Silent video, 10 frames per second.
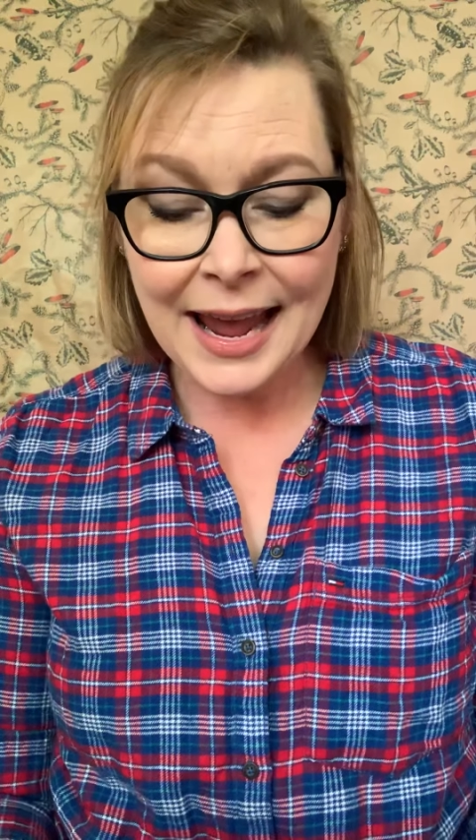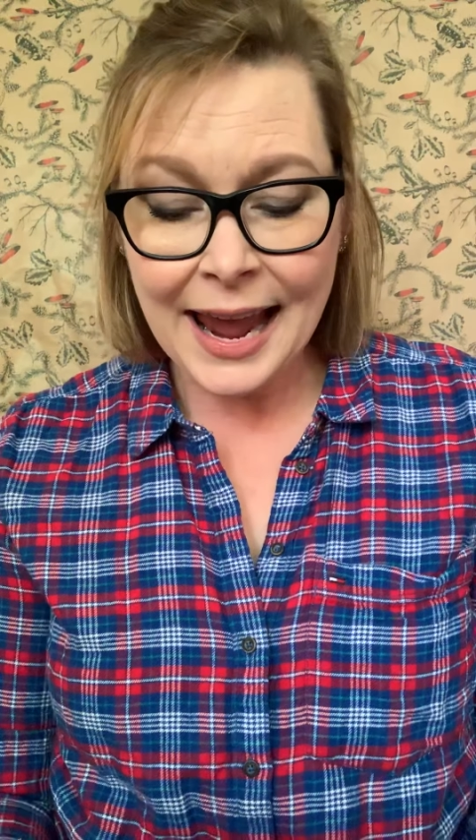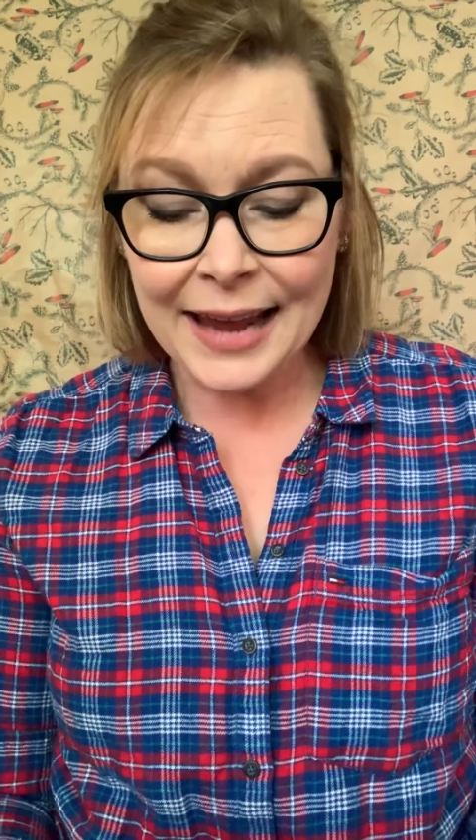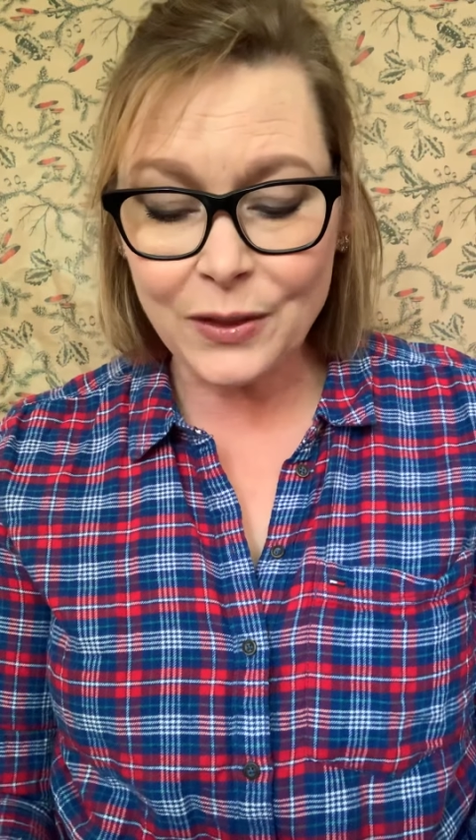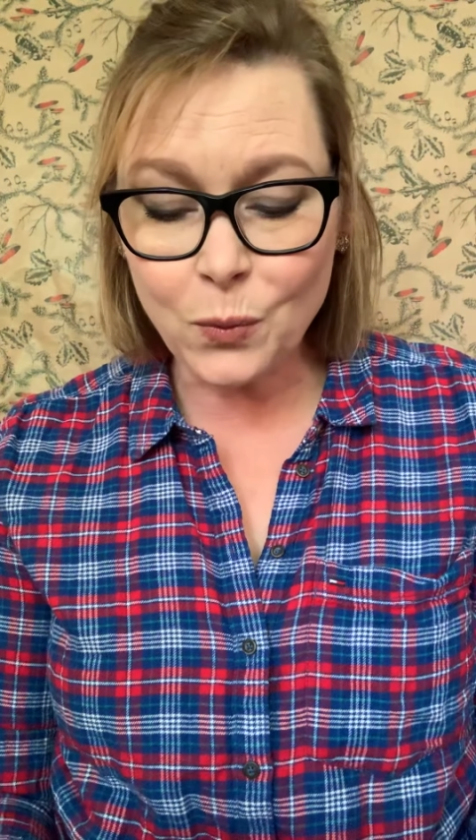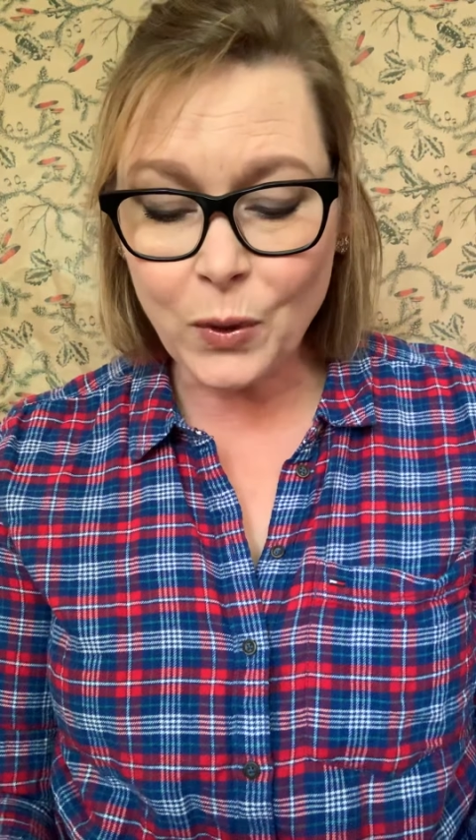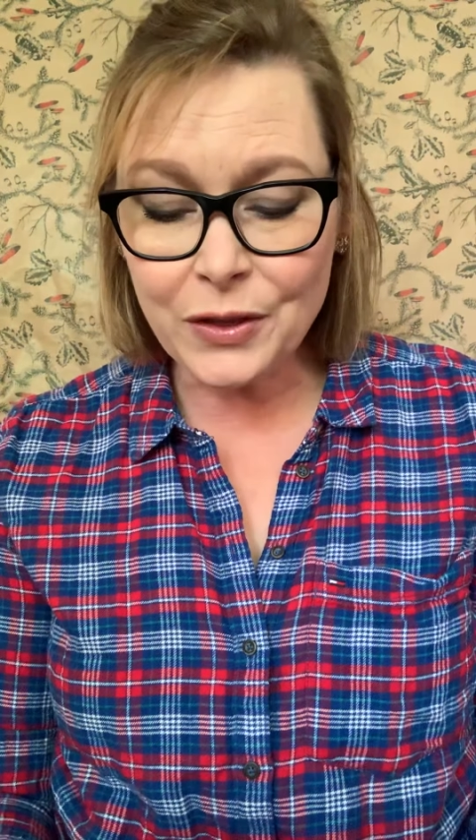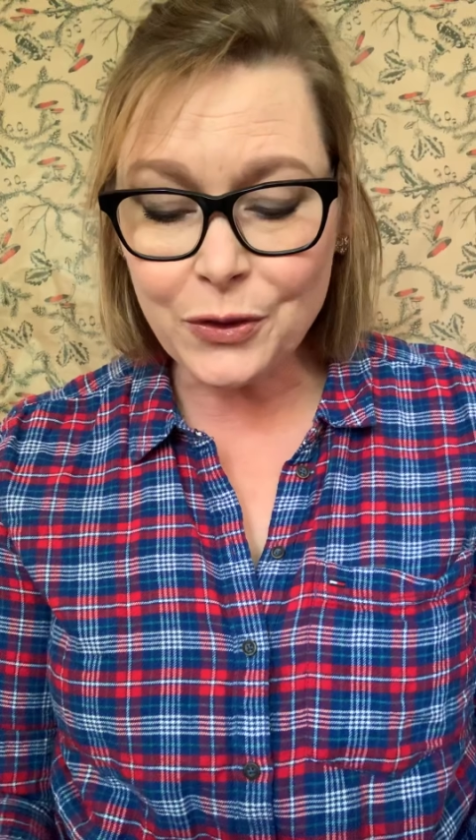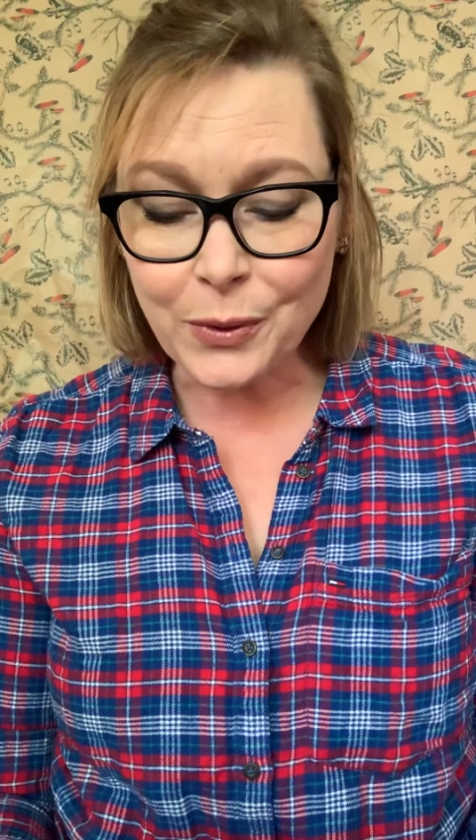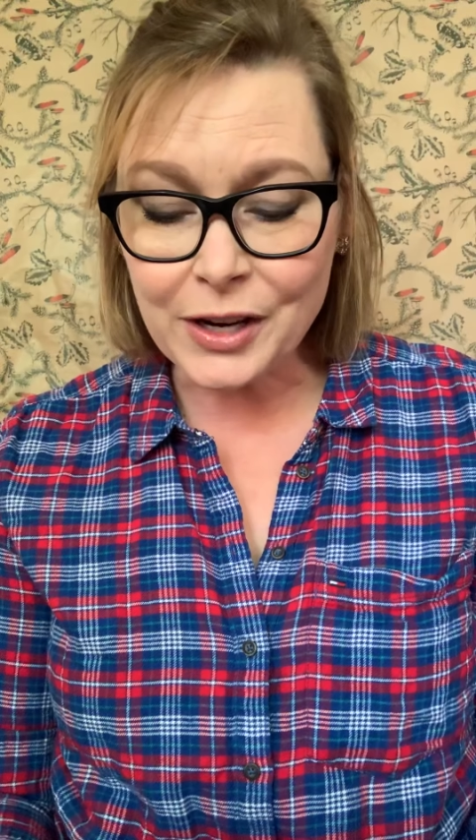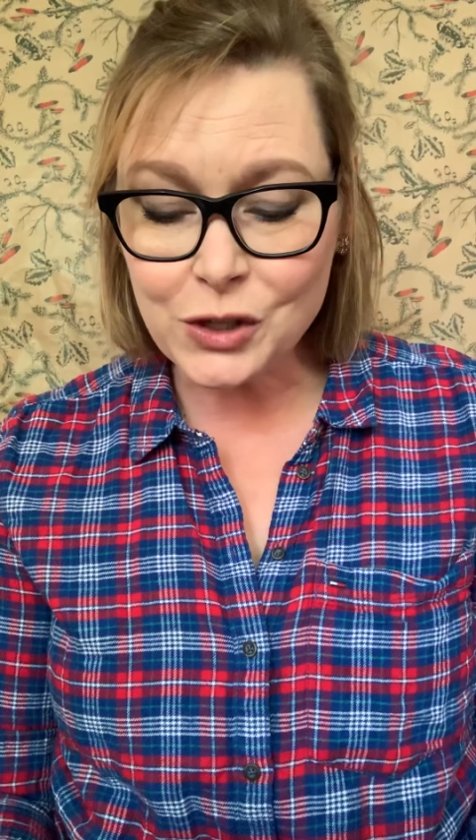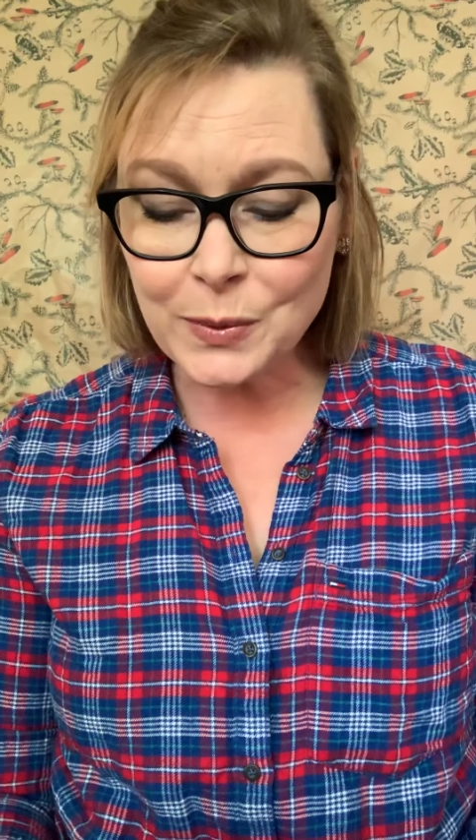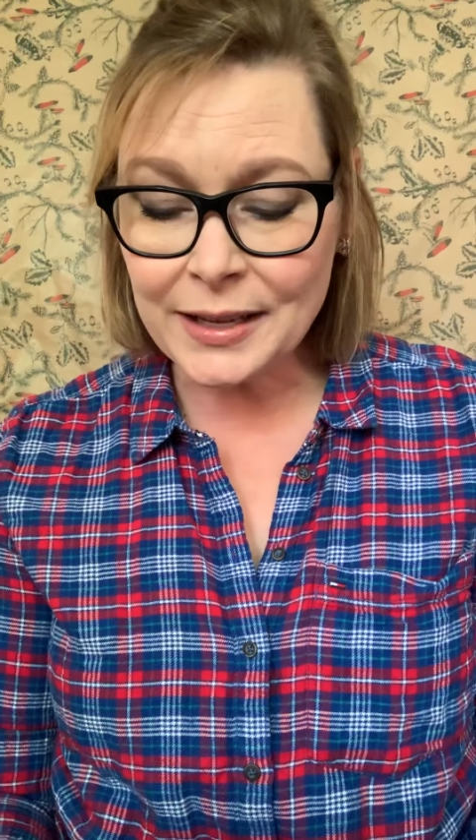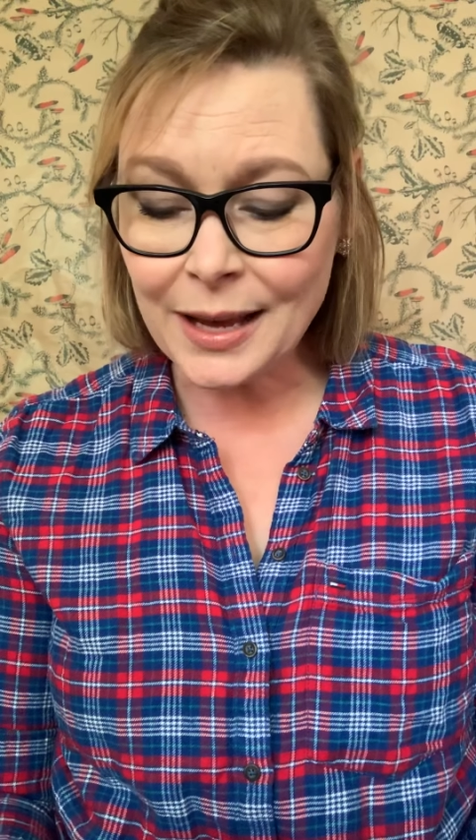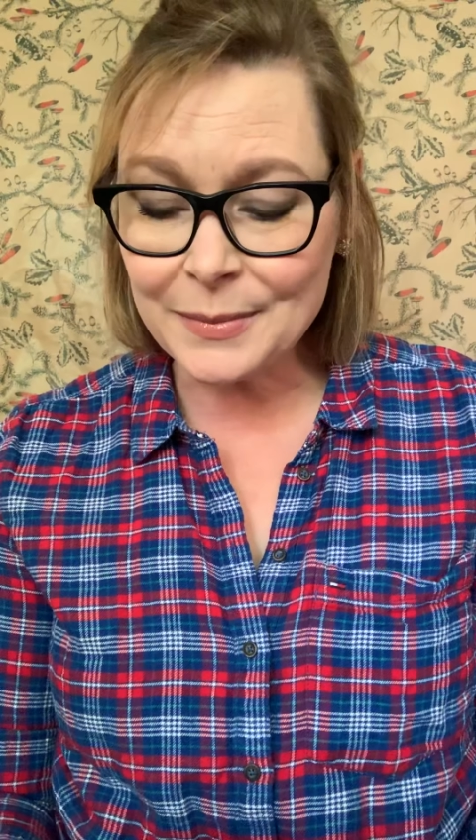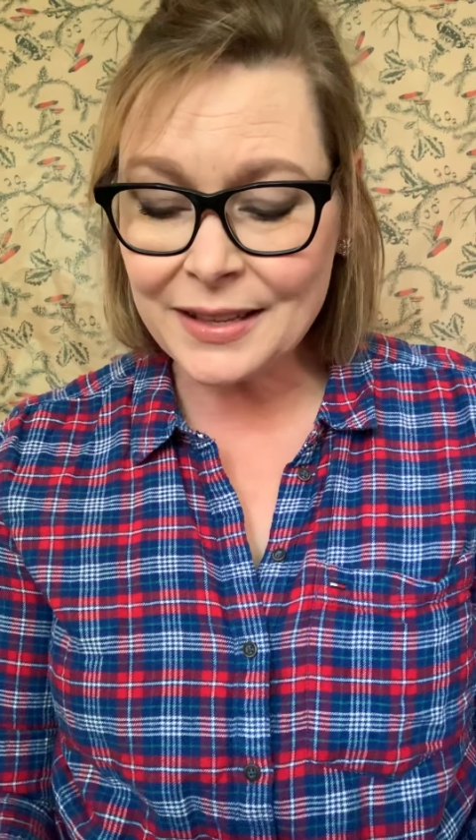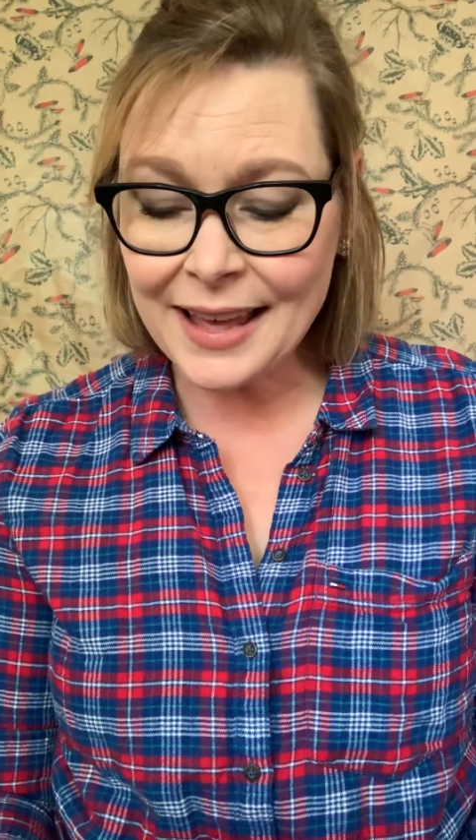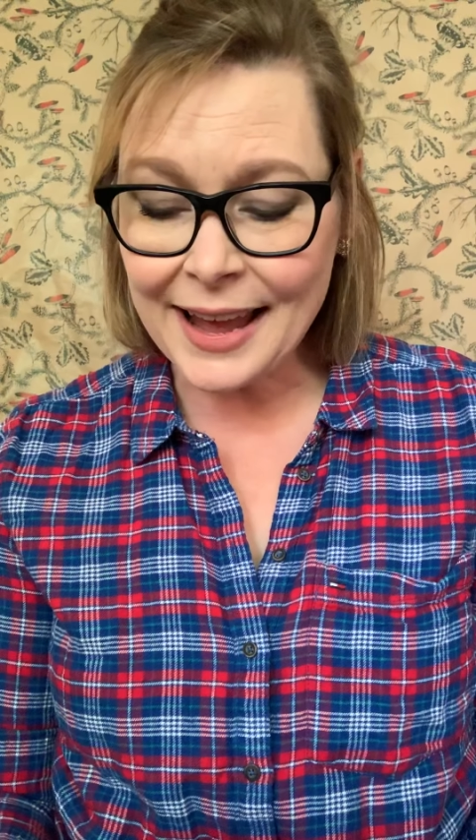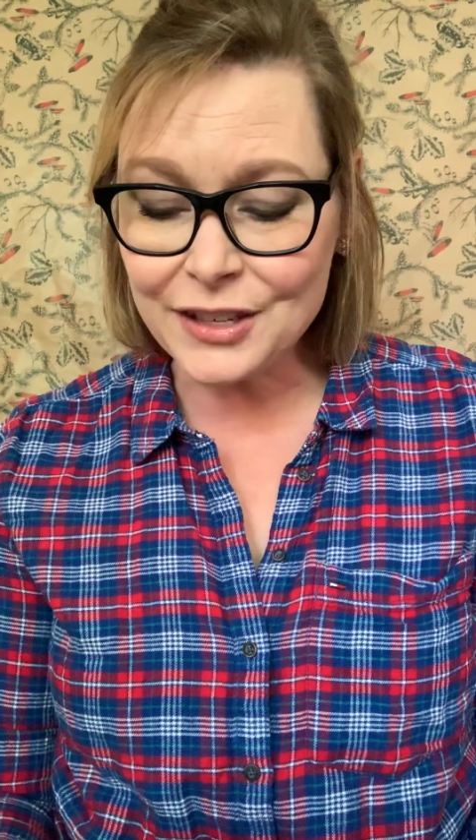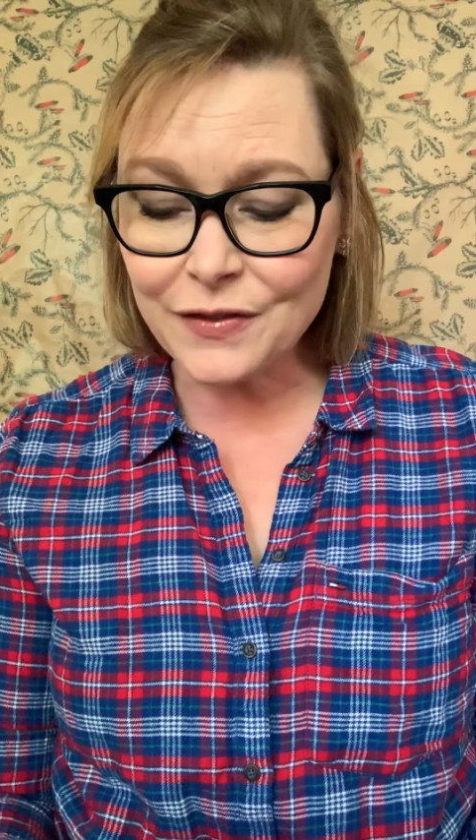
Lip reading: and the wood thrush would come to the edge